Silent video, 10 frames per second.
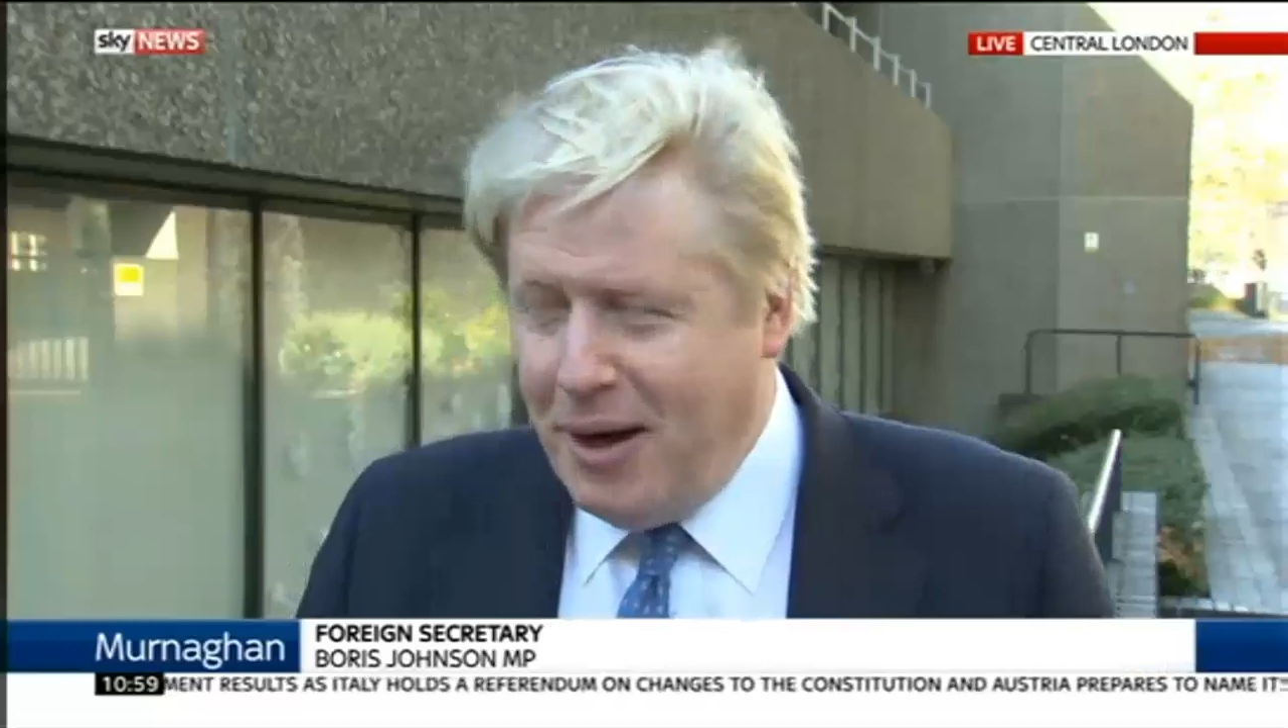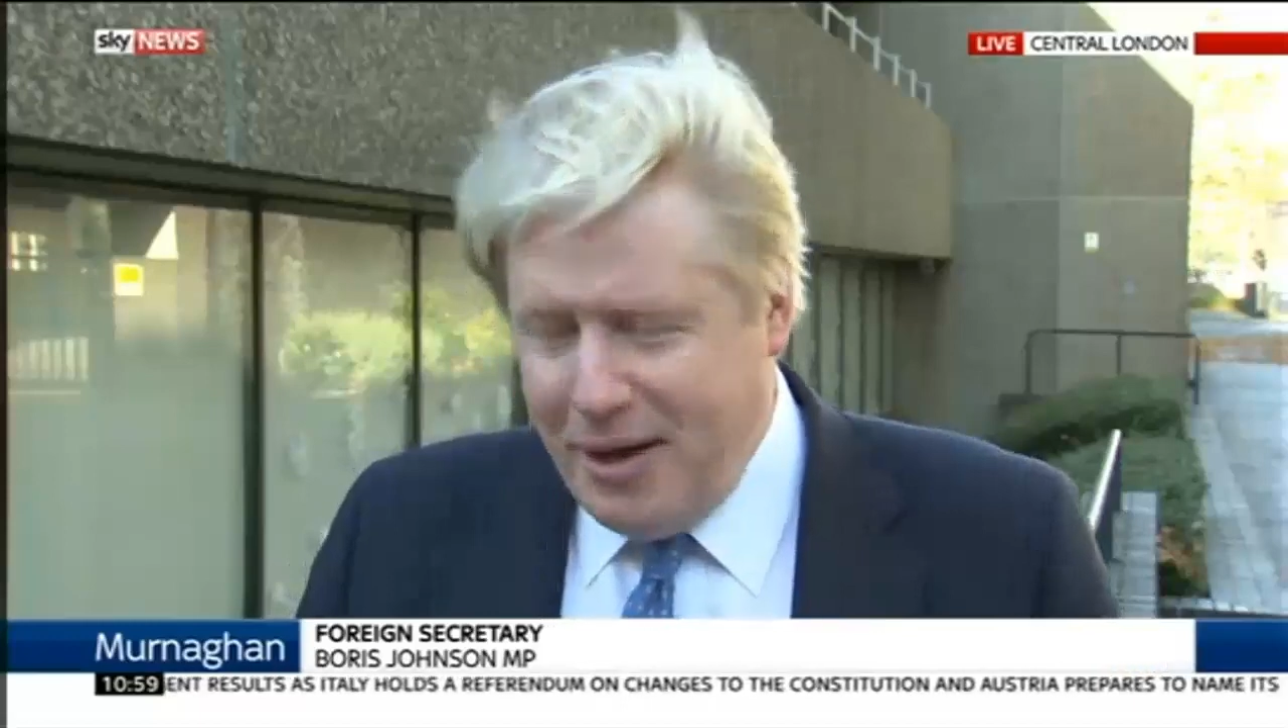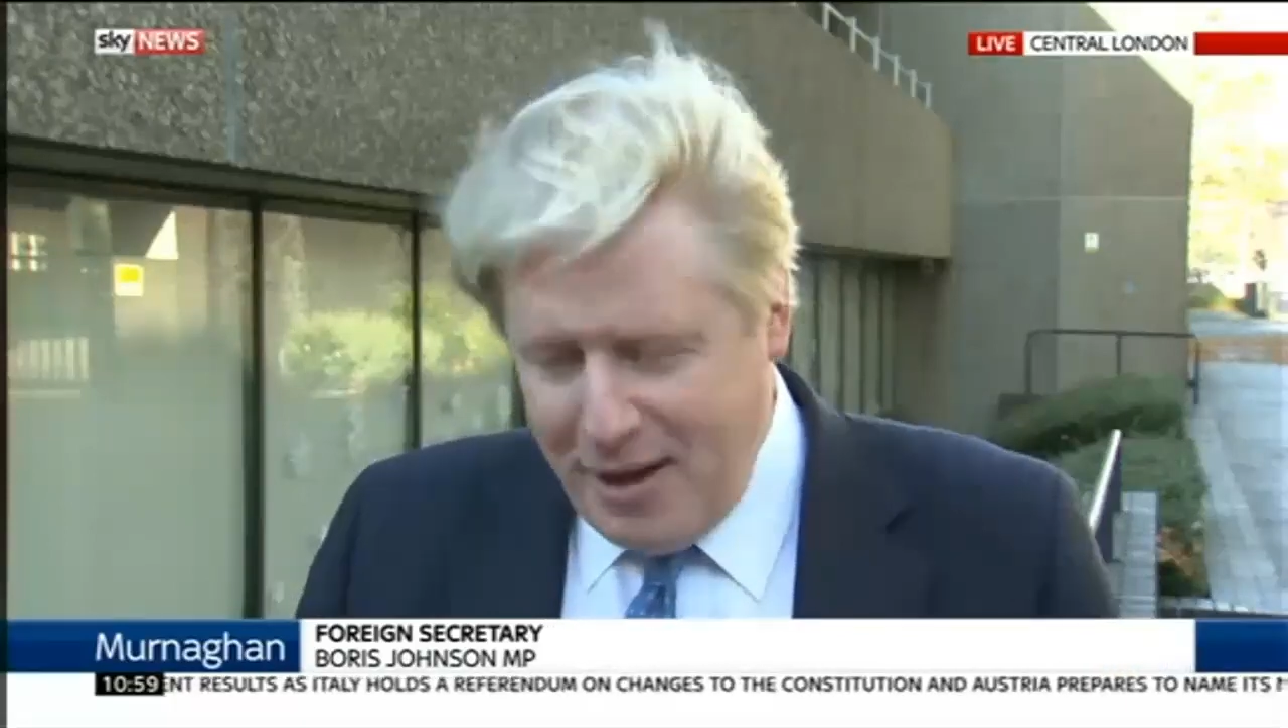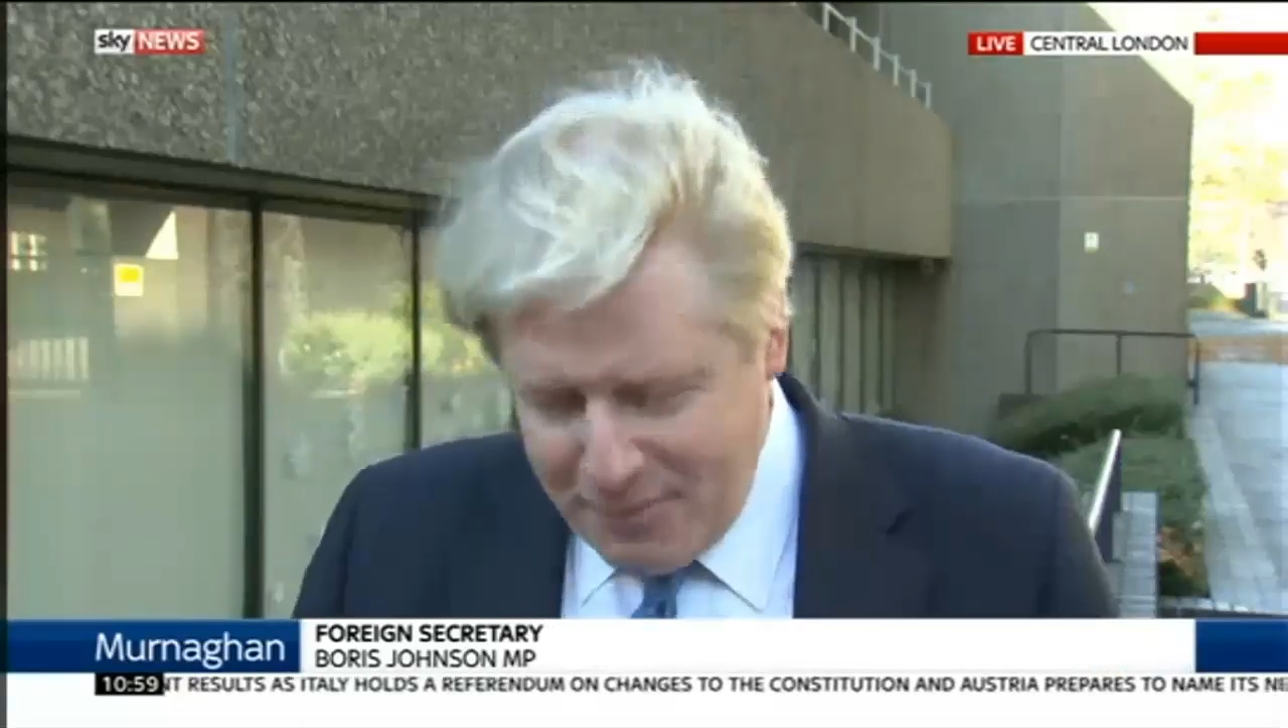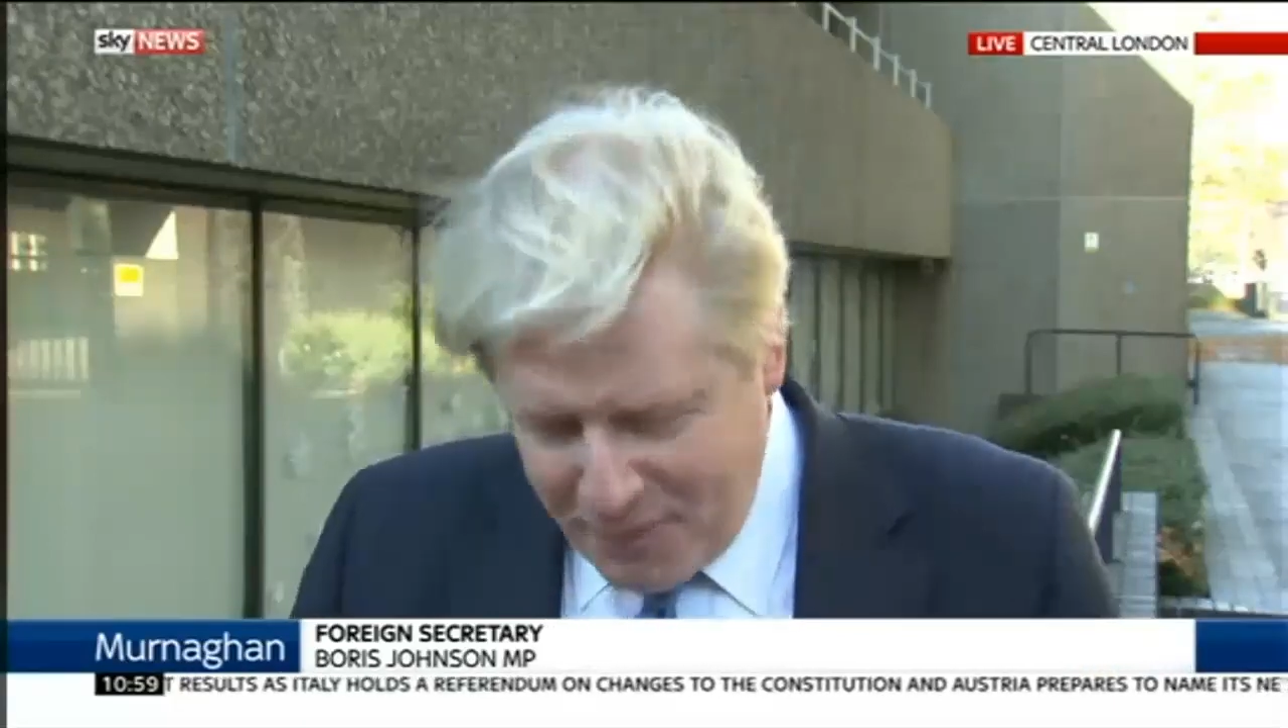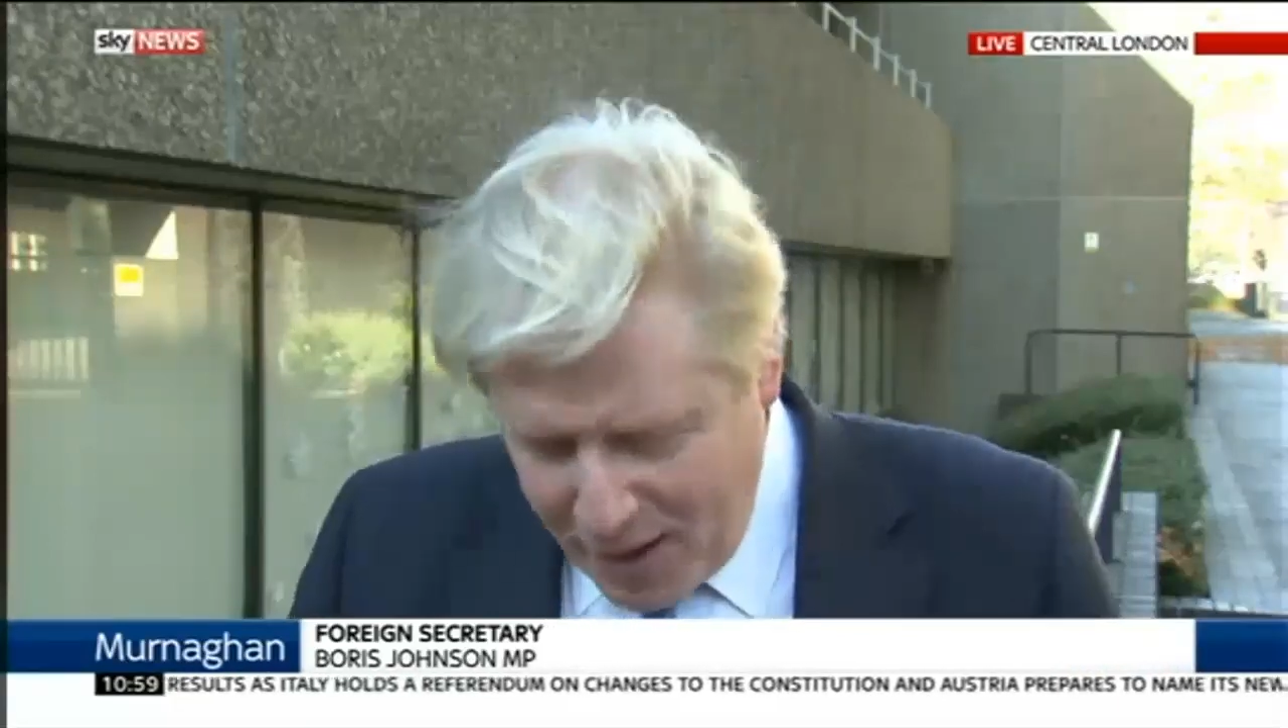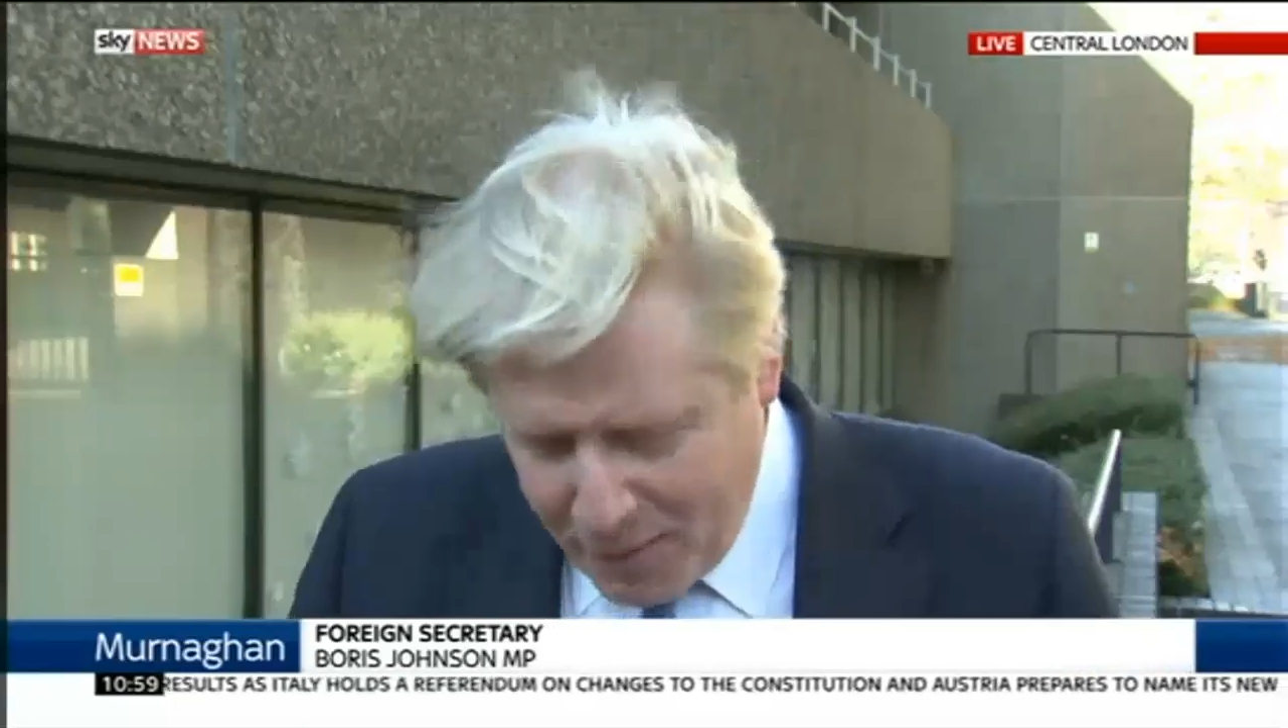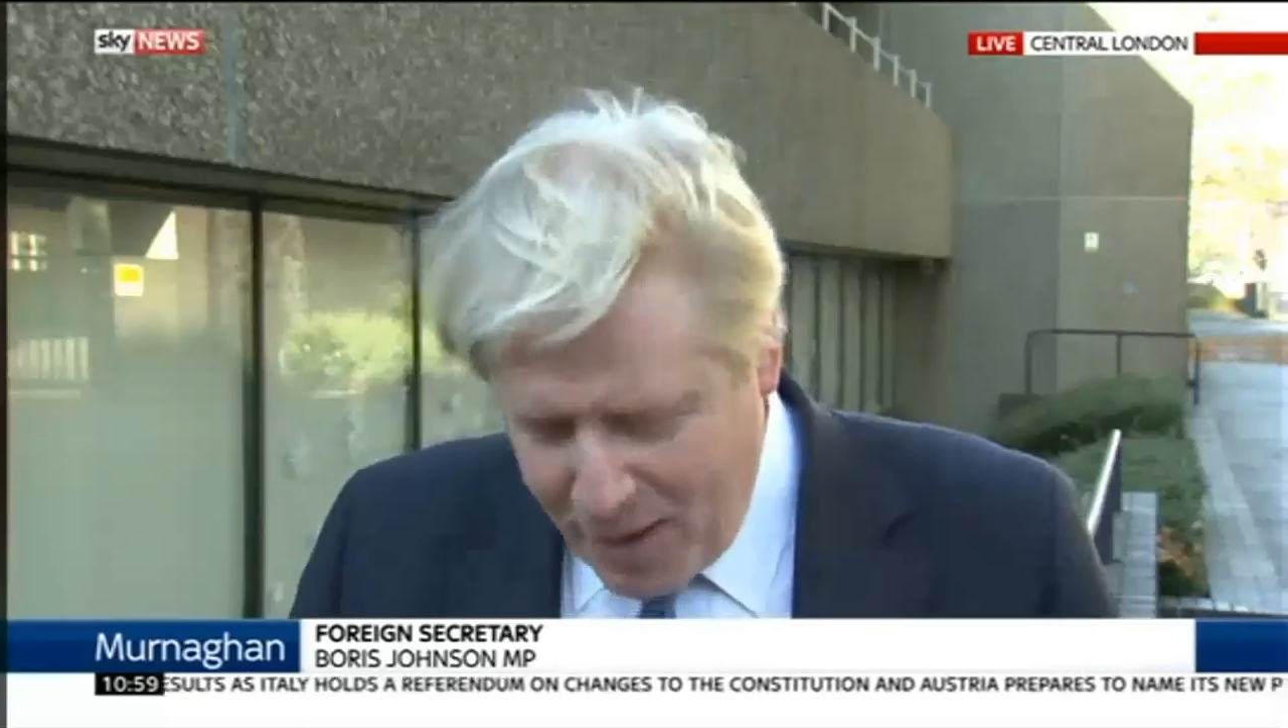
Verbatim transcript: I know him very